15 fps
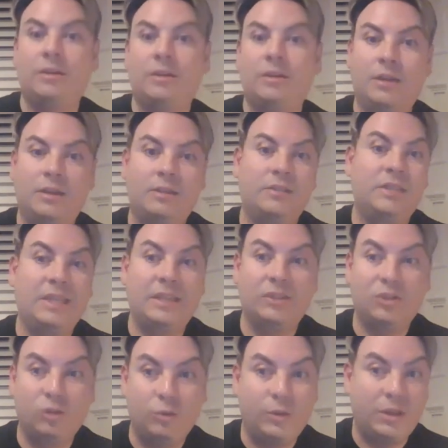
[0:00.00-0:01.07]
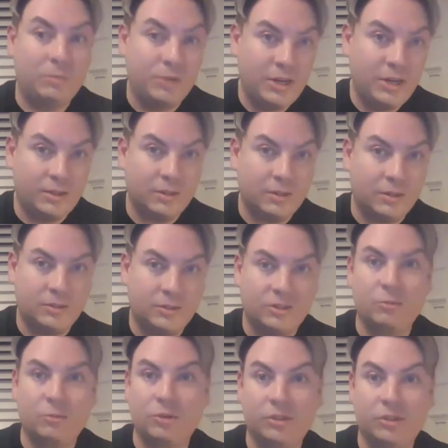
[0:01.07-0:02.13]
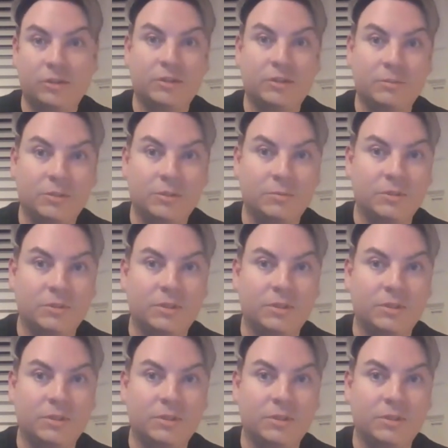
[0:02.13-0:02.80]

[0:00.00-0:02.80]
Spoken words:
and take a 2-week break and just monitor your symptoms.